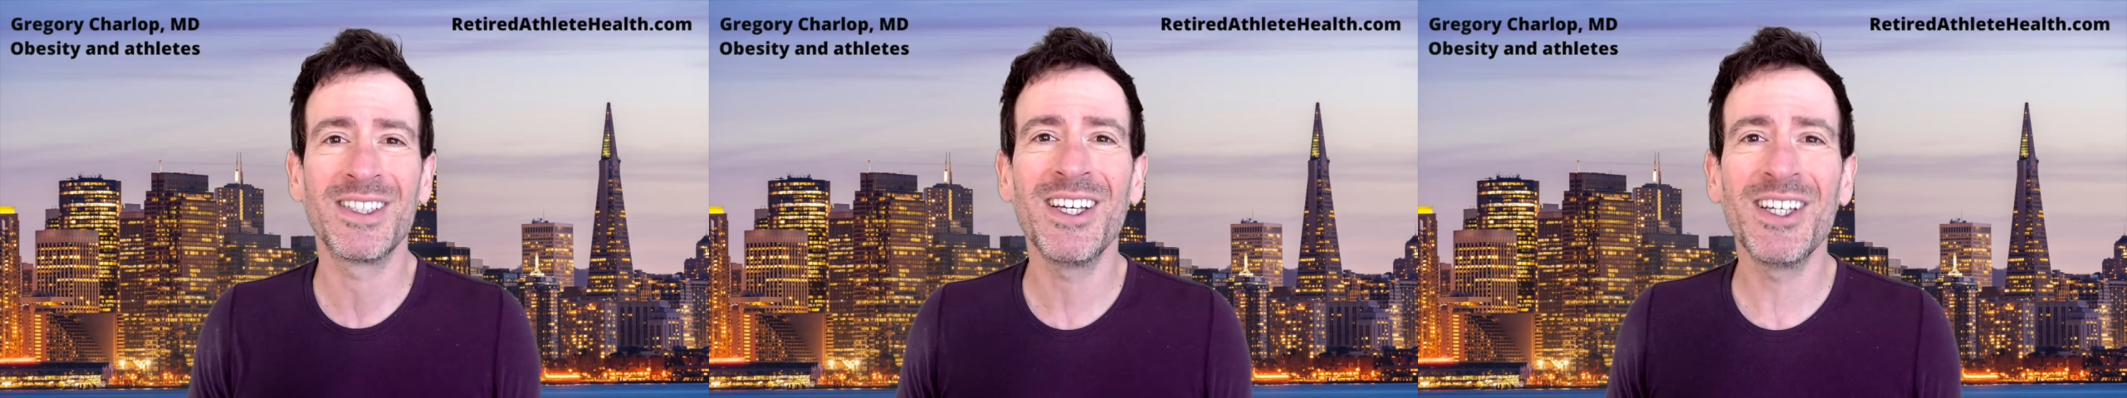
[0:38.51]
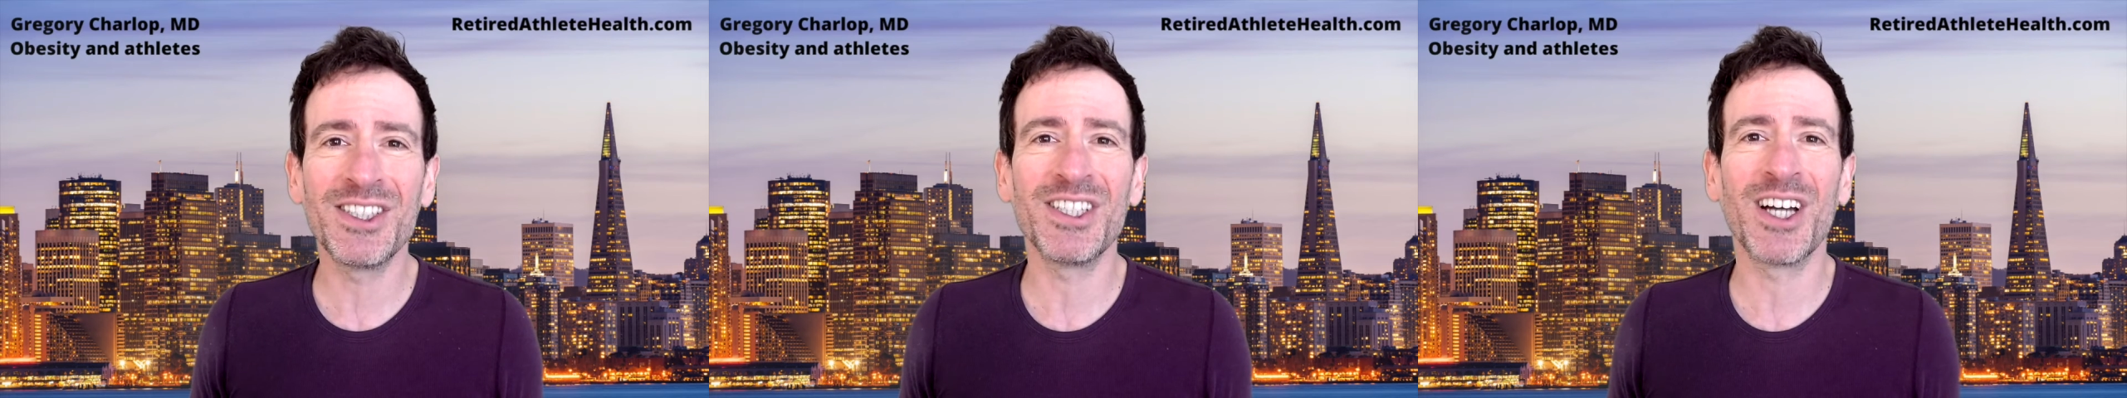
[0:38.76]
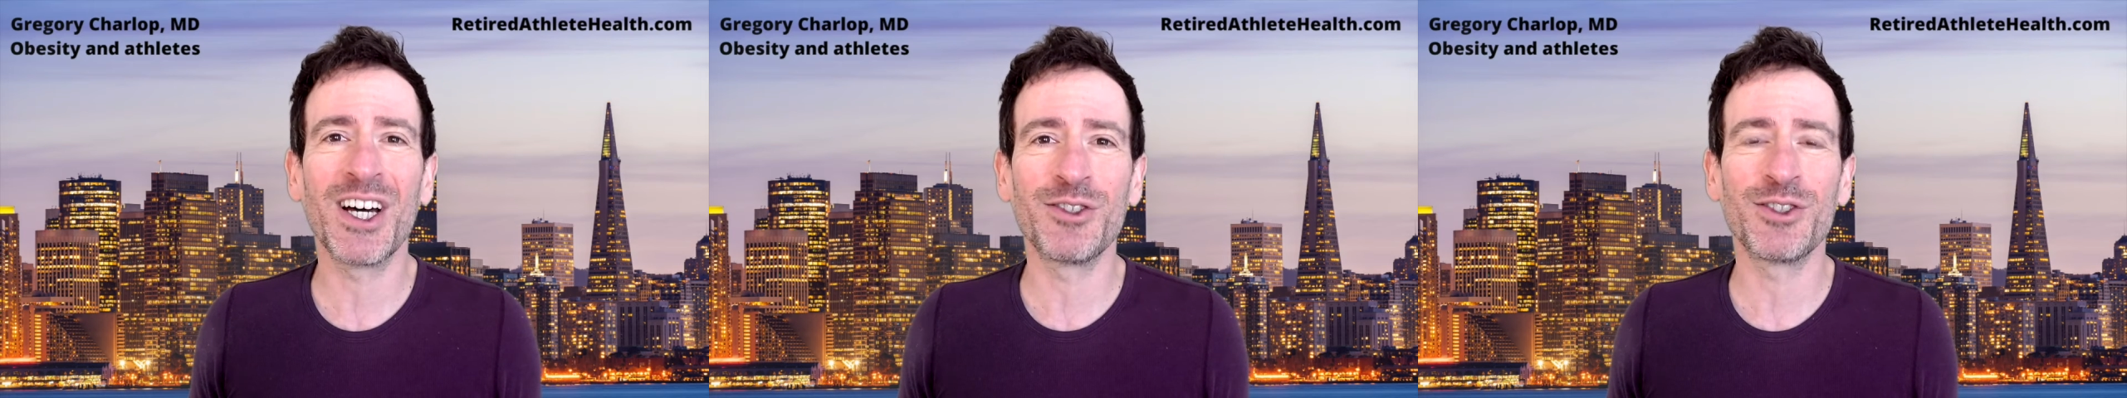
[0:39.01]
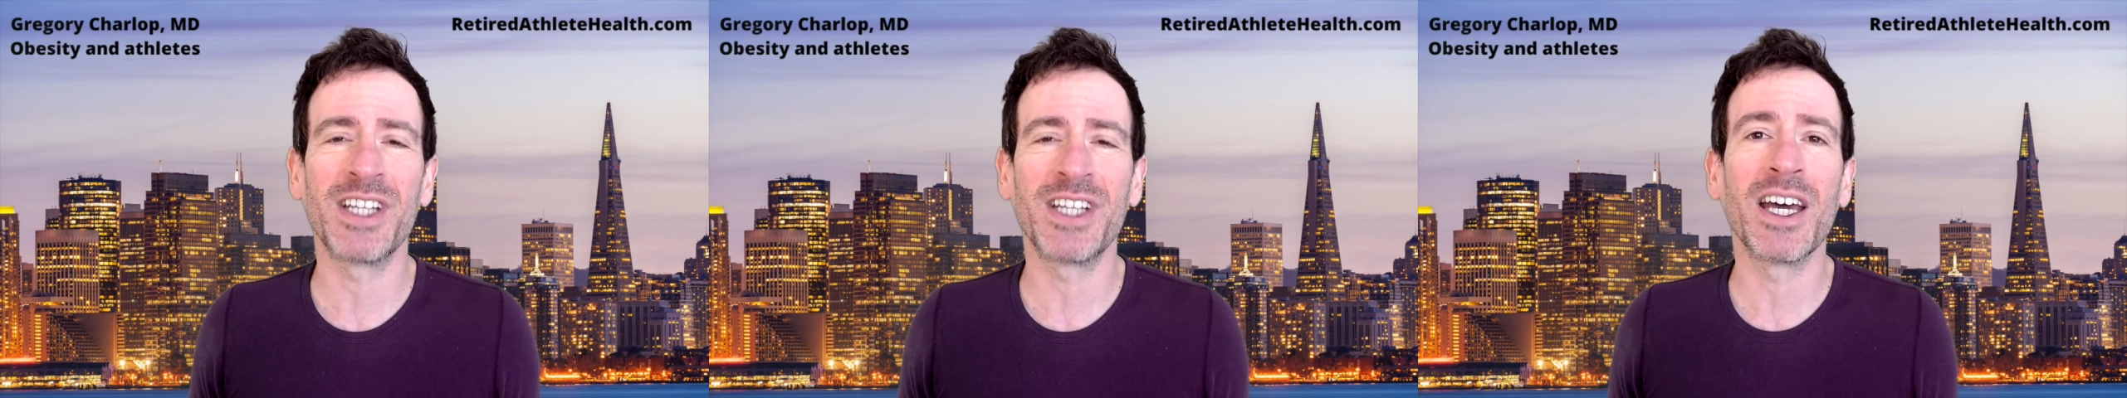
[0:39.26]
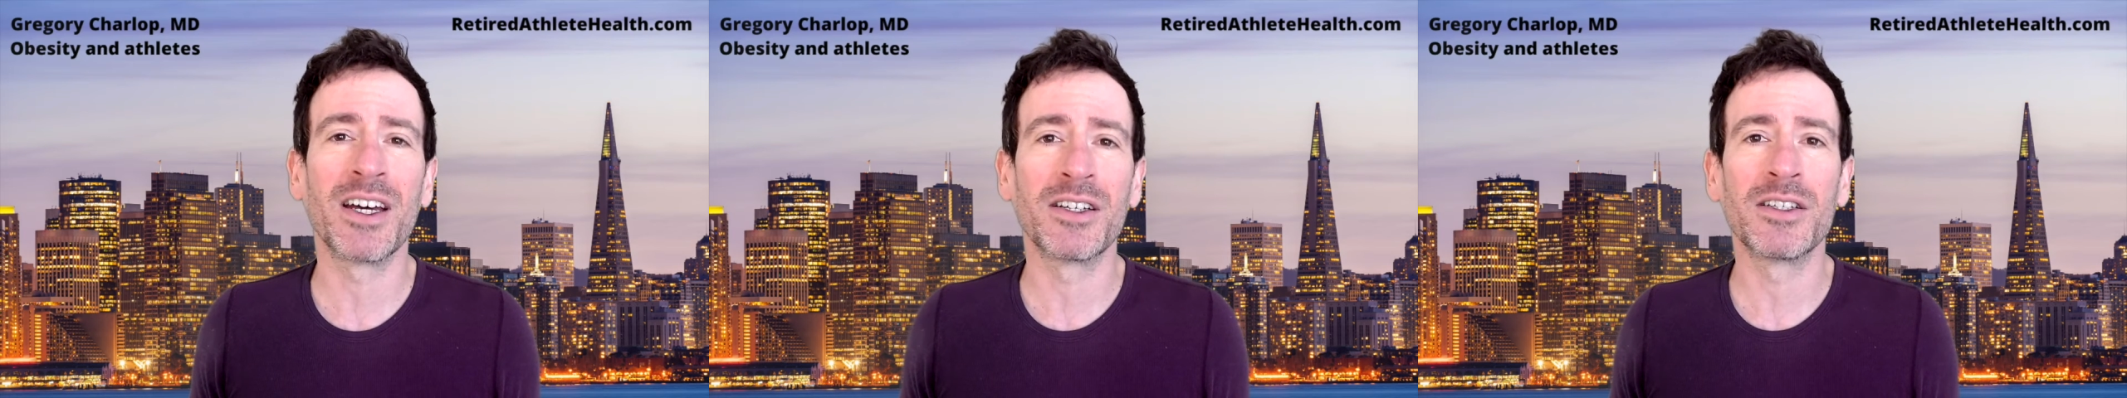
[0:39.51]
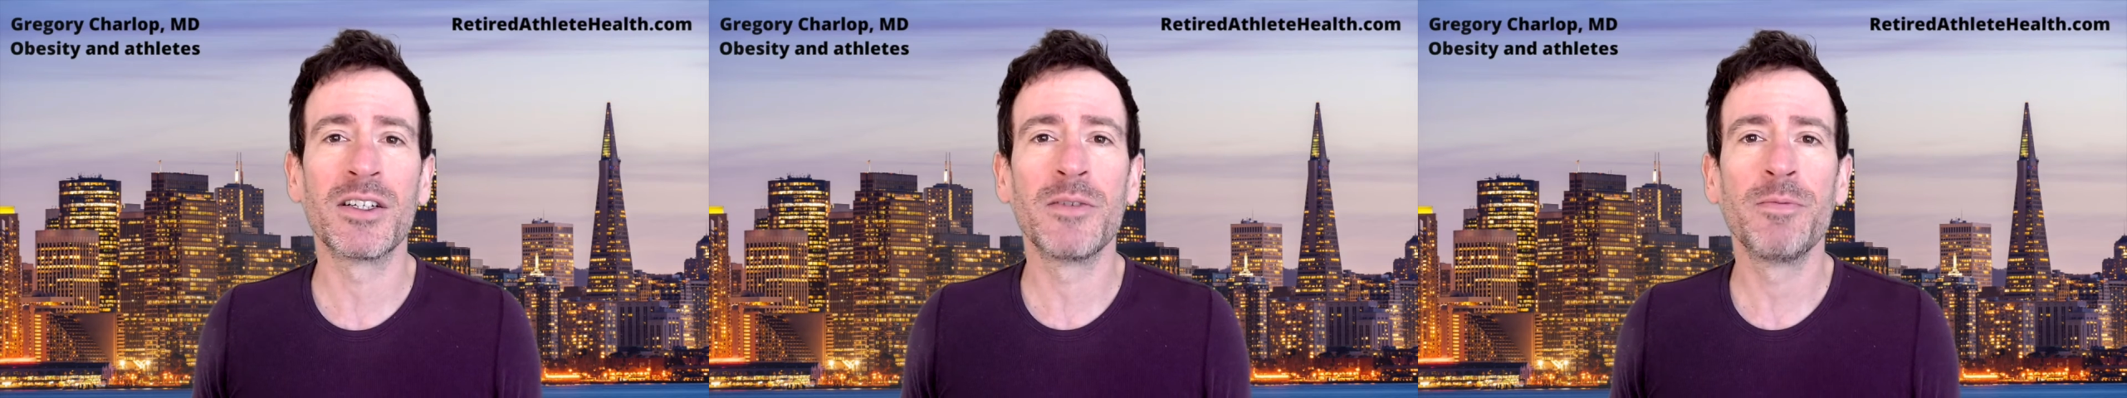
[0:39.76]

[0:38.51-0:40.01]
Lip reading: easy to understand.